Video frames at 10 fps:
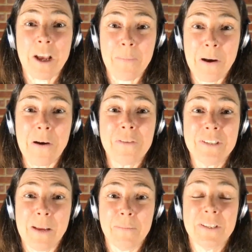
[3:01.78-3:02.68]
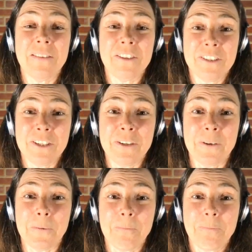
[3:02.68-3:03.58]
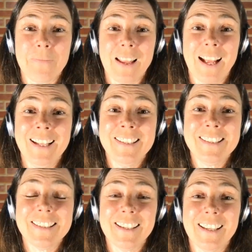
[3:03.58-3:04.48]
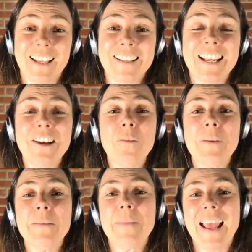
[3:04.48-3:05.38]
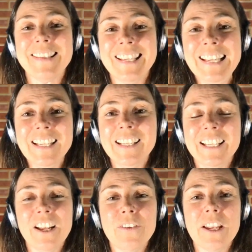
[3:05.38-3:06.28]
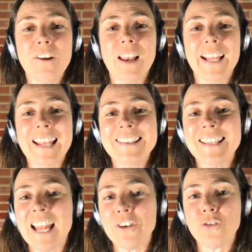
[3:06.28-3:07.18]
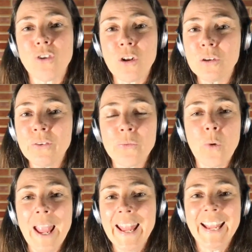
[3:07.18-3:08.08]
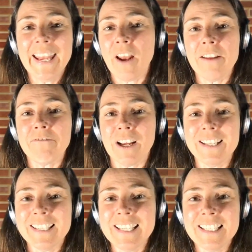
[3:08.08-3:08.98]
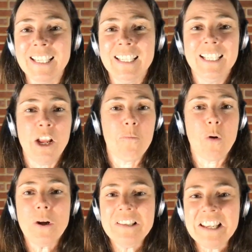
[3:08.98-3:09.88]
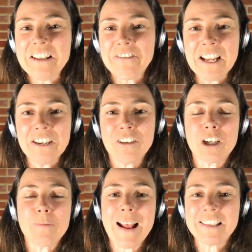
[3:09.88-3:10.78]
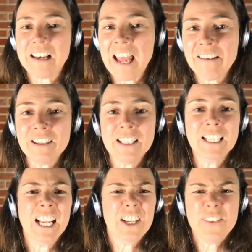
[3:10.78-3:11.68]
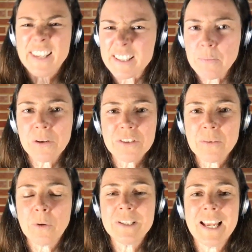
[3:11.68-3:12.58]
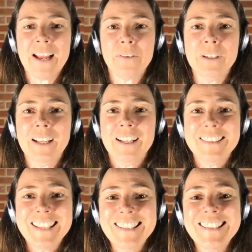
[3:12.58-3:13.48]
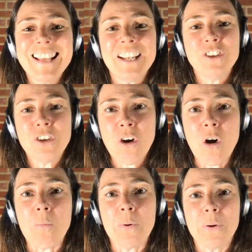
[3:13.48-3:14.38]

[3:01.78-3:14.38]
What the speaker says: are part of the 10% that do. And they're not being petty, they're not like internet trolls weighing in uninvited, pointing the finger at a grammatical error, using it to punch someone down. This is their job.